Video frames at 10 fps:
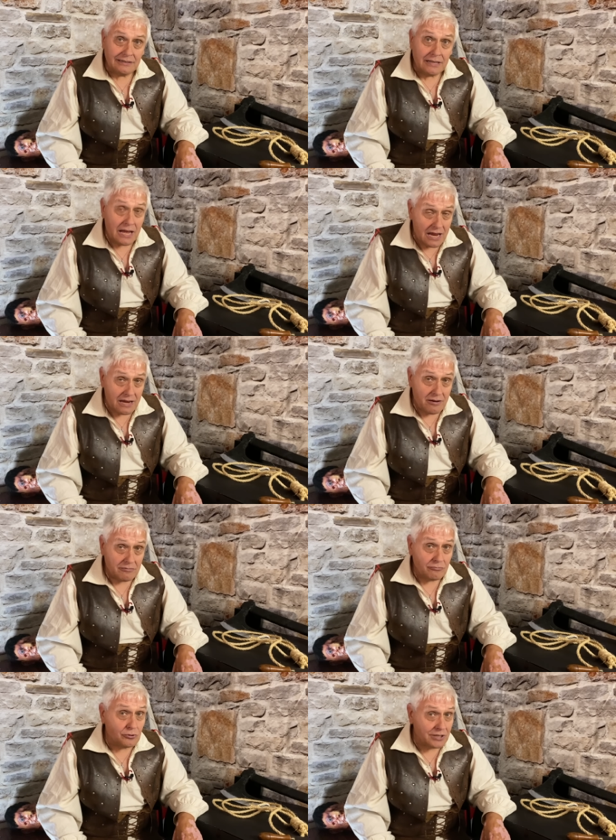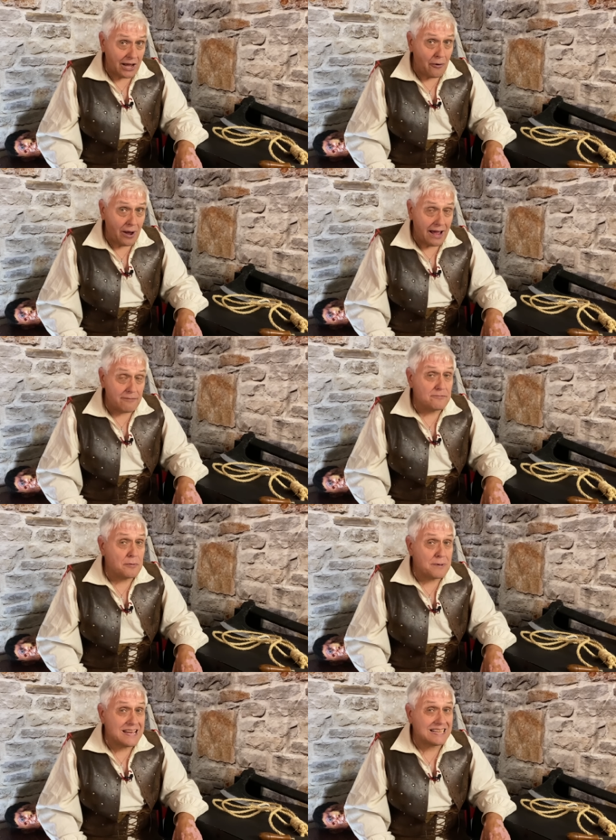He will now have to
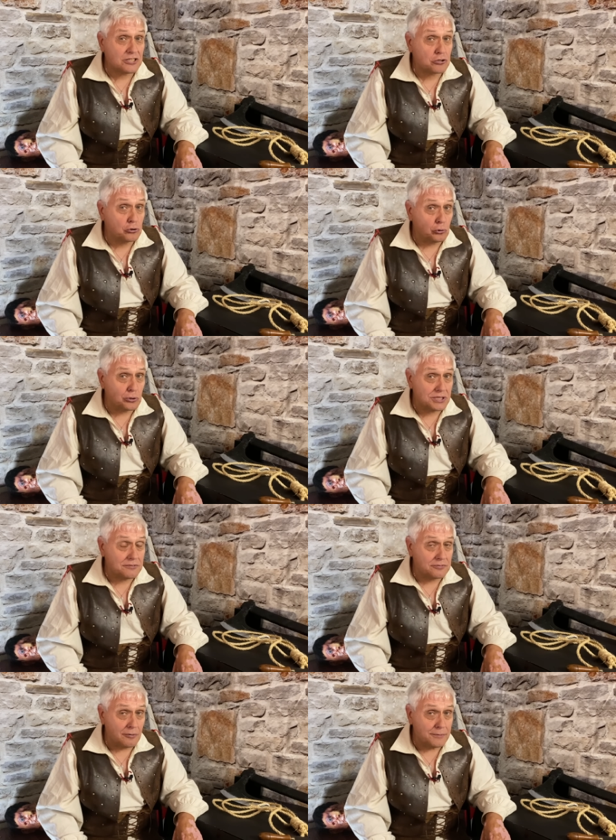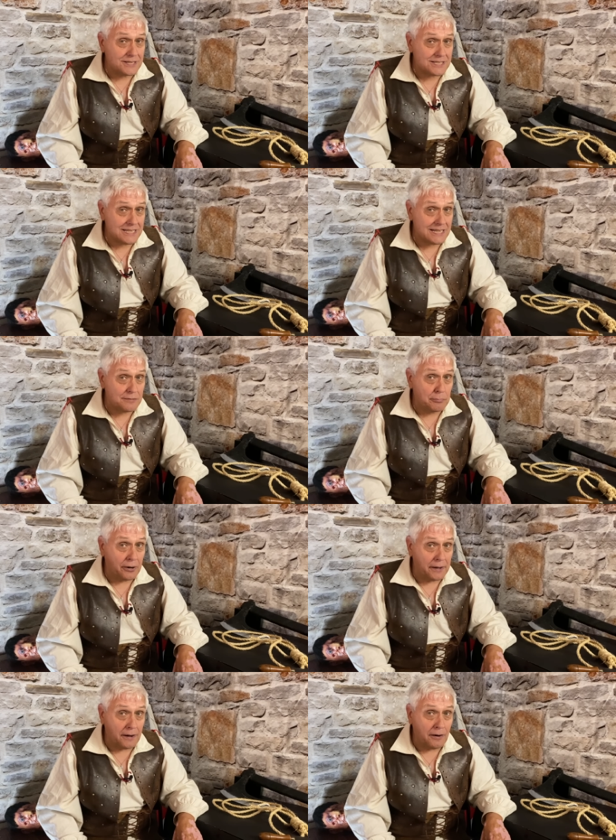be escorted from the scene
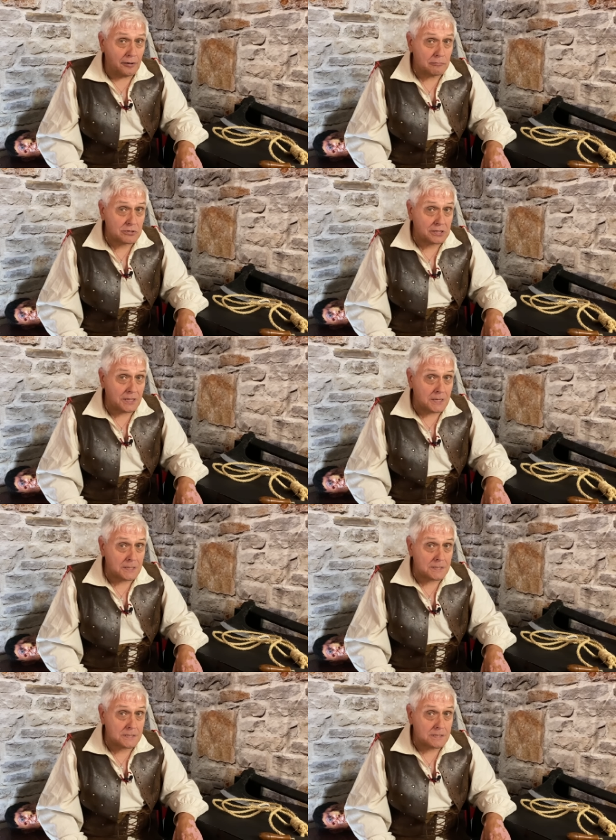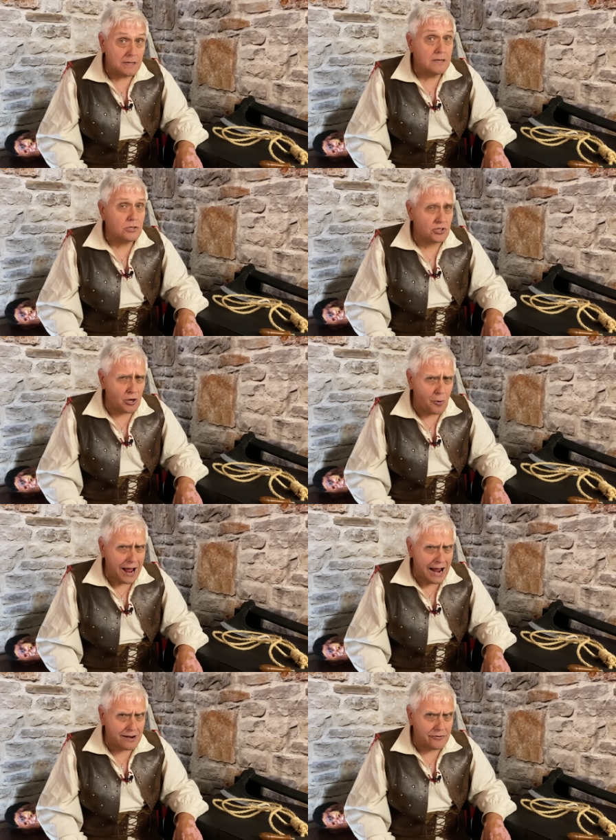by armed guards. So
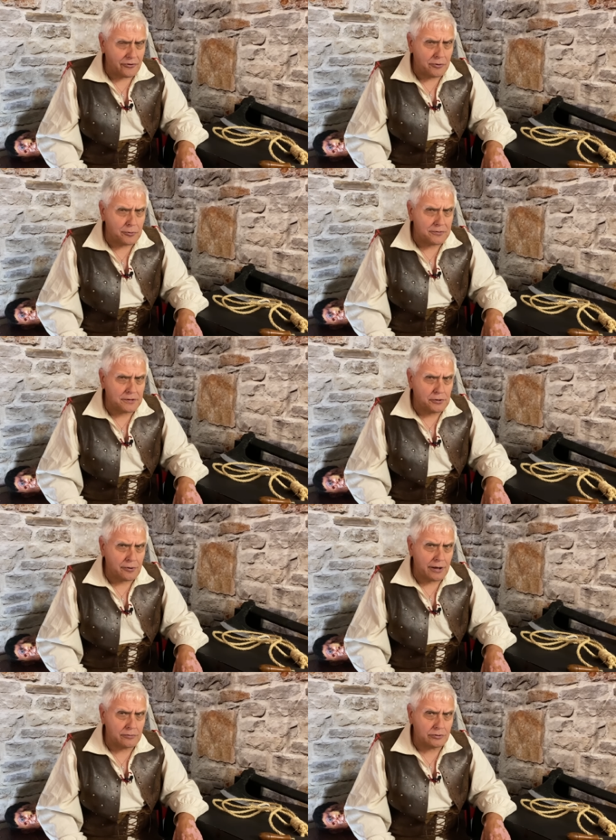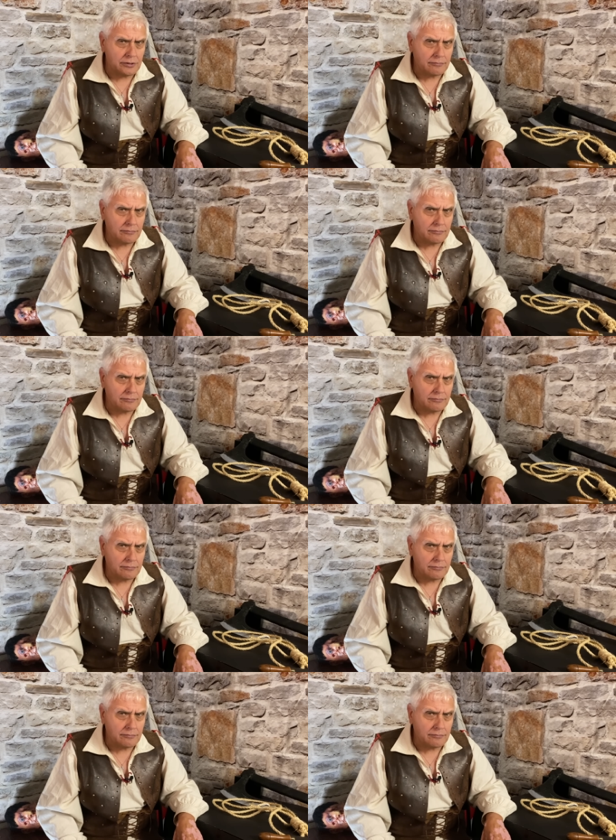angry were the crowd.